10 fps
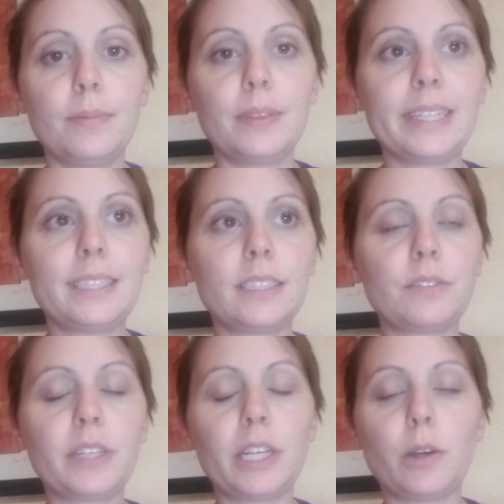This is a
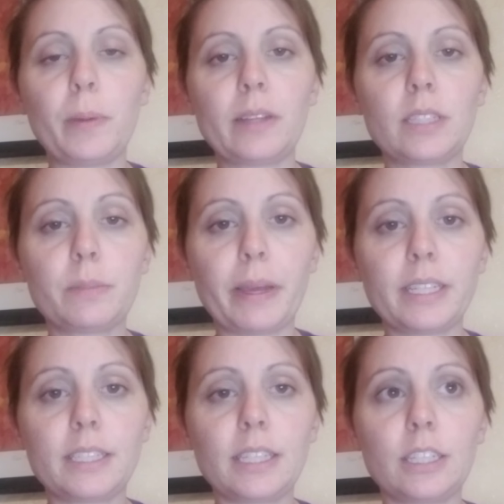video about the
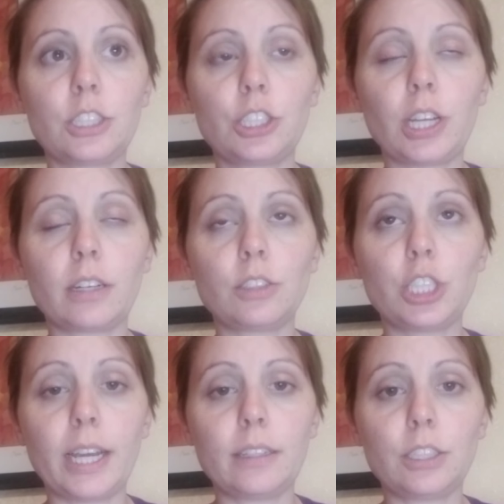Space Shuttle
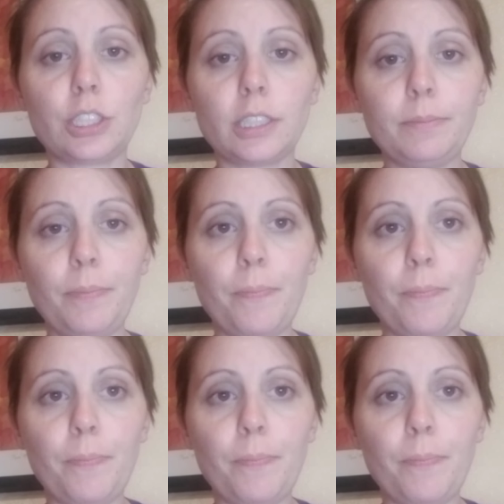Challenger